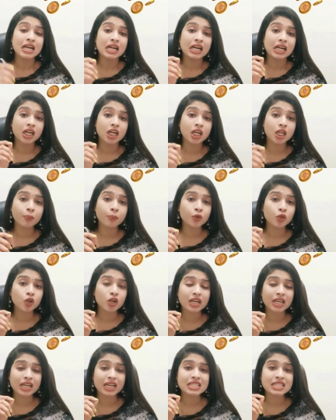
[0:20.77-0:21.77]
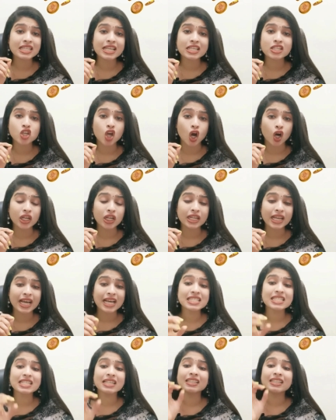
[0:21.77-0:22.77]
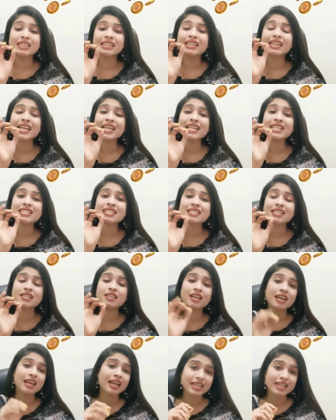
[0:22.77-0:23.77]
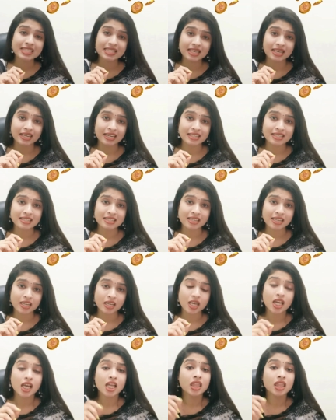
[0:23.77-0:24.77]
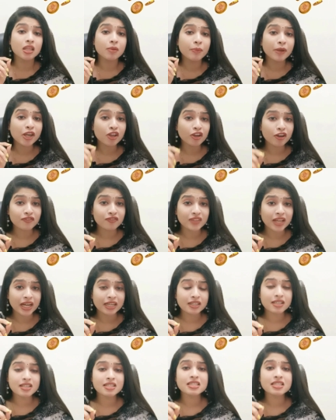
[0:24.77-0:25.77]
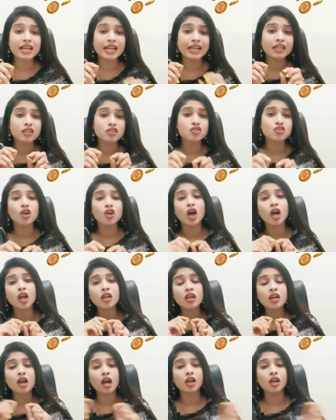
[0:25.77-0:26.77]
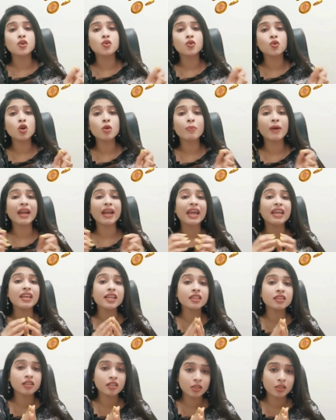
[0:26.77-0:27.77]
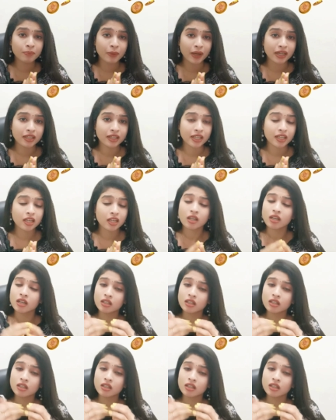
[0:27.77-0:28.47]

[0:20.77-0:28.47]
A cryptocurrency is called as a decentralized currency. The meaning of that is it is not controlled by any third party.